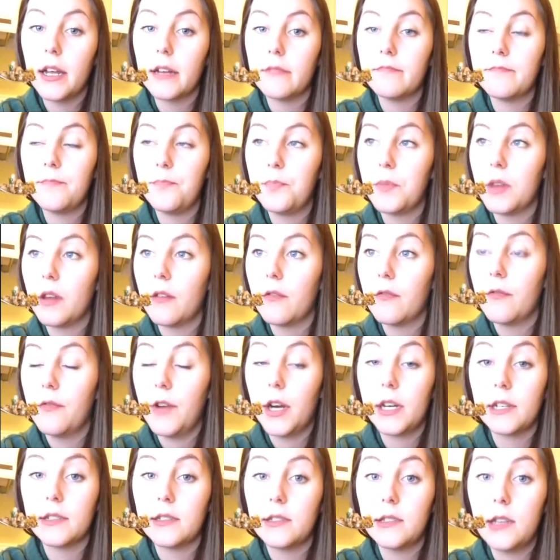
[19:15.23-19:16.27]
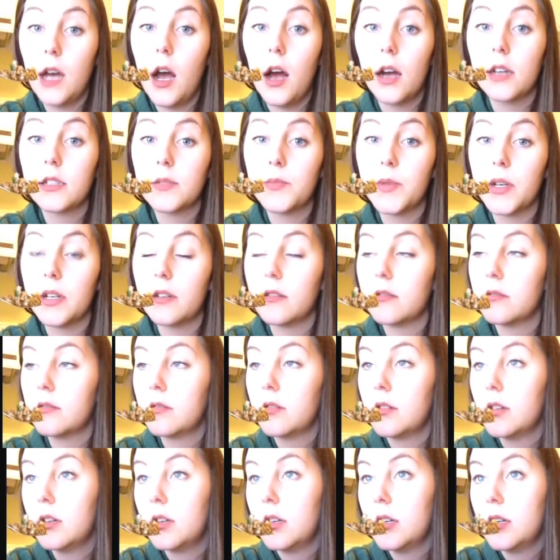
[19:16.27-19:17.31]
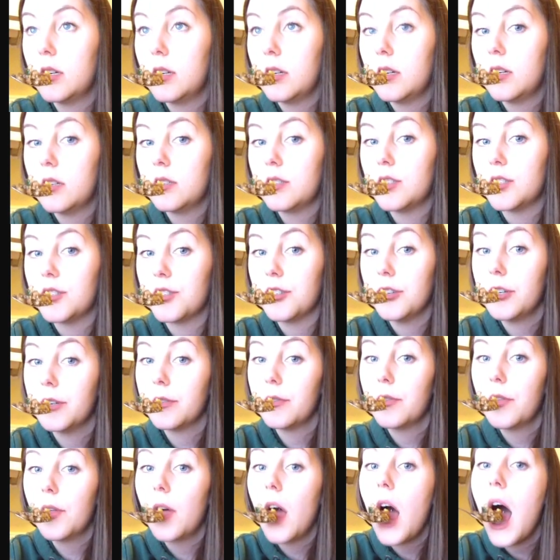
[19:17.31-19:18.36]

and it fucking sucks, but it's the truth.